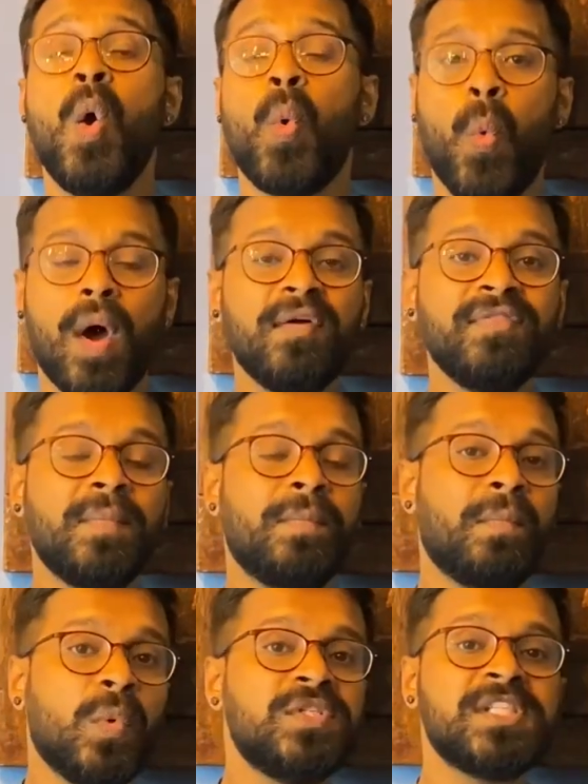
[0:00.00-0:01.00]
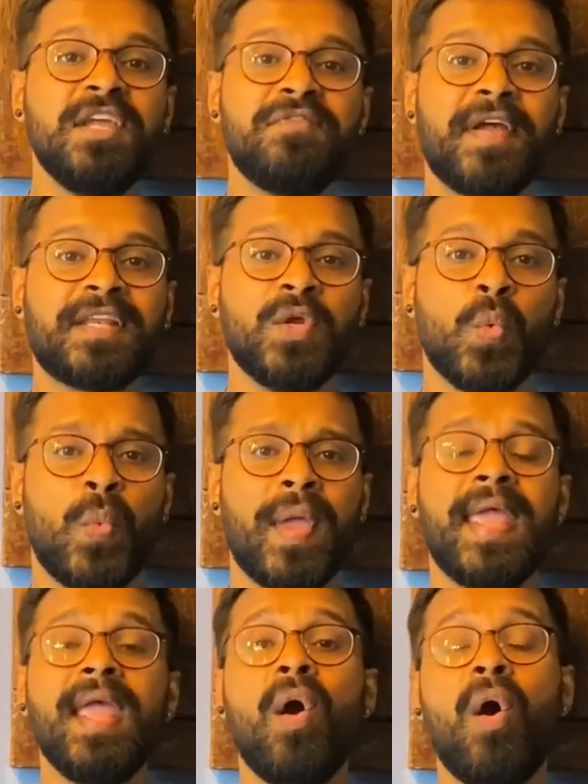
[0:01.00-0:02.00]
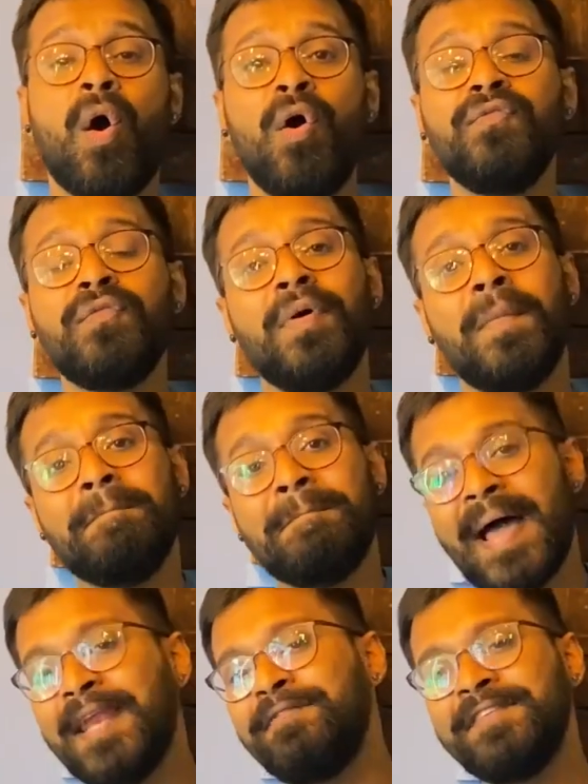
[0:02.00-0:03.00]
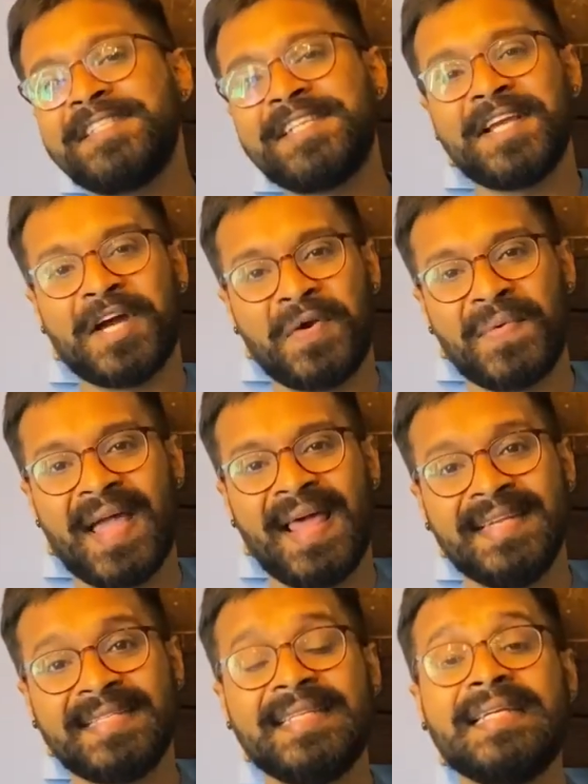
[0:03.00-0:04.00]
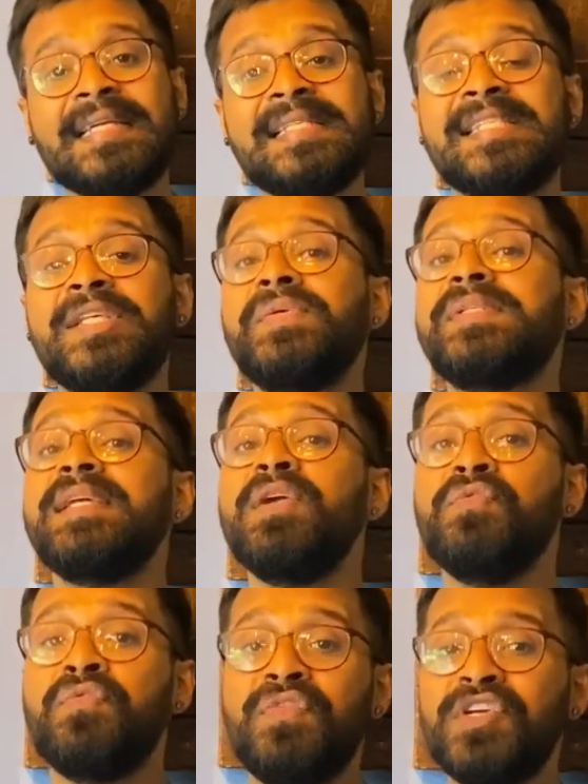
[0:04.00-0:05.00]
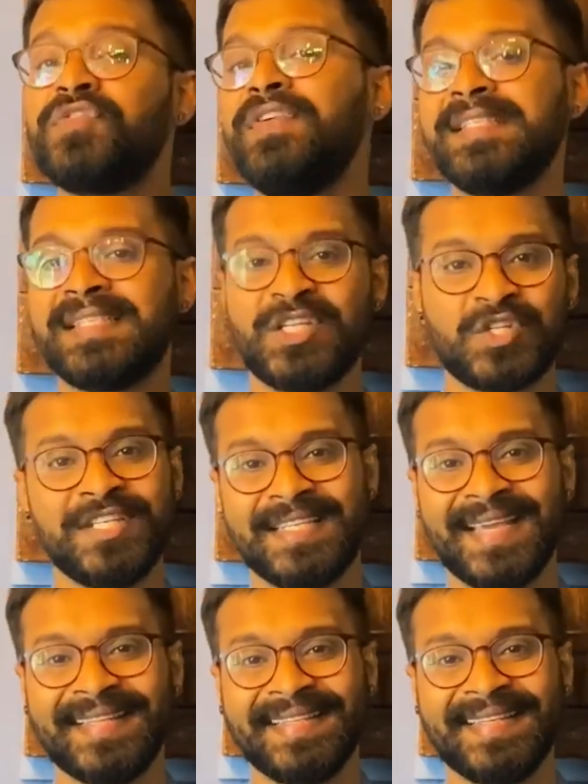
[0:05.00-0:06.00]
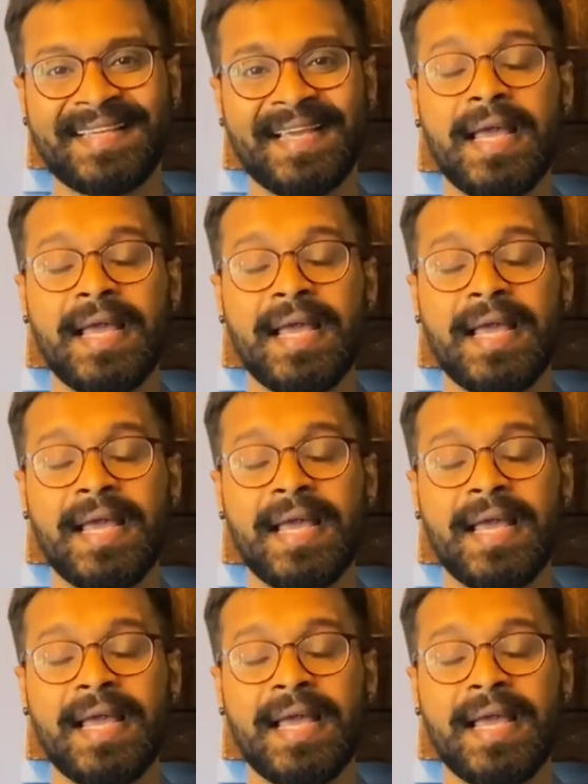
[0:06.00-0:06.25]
One of the most effective way of manifesting our reality is using visualization technique.